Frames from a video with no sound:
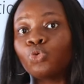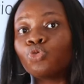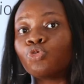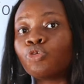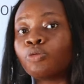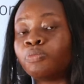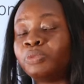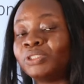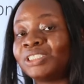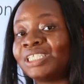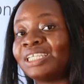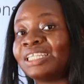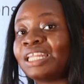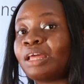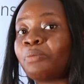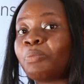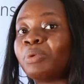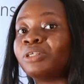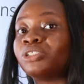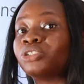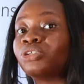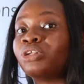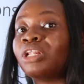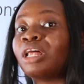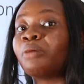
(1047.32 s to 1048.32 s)
who represent that
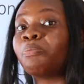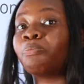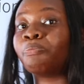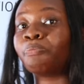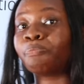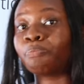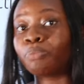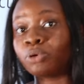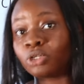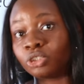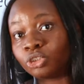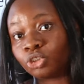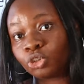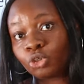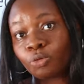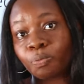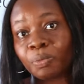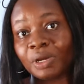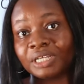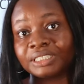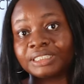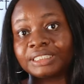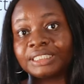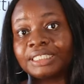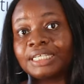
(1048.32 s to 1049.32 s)
particular political
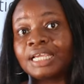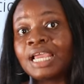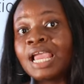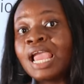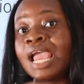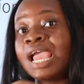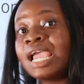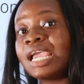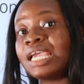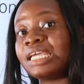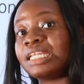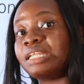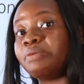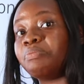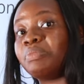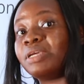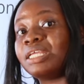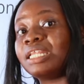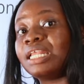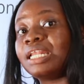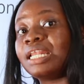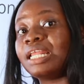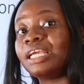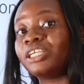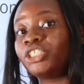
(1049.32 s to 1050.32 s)
party in the
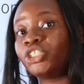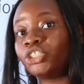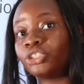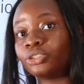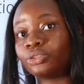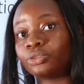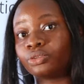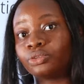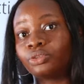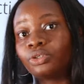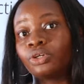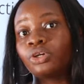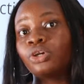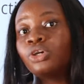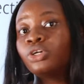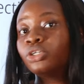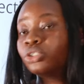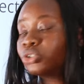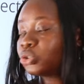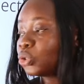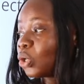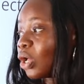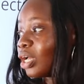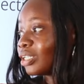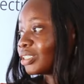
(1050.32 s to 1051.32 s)
main election.
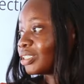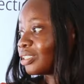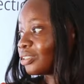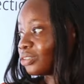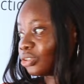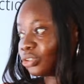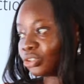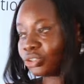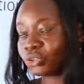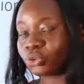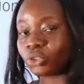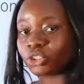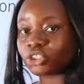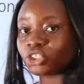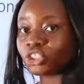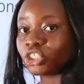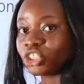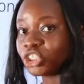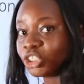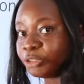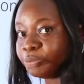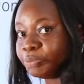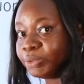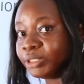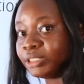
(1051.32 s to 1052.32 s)
So our answer to this question
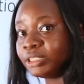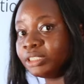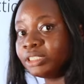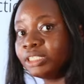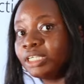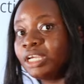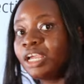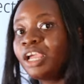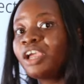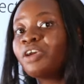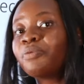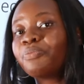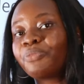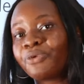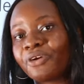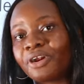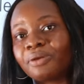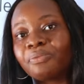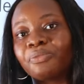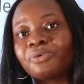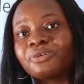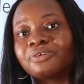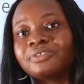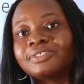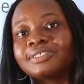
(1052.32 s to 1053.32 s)
is B,
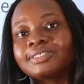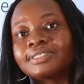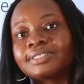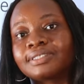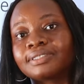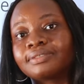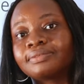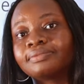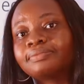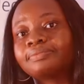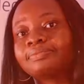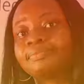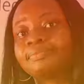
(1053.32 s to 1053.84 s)
primaries.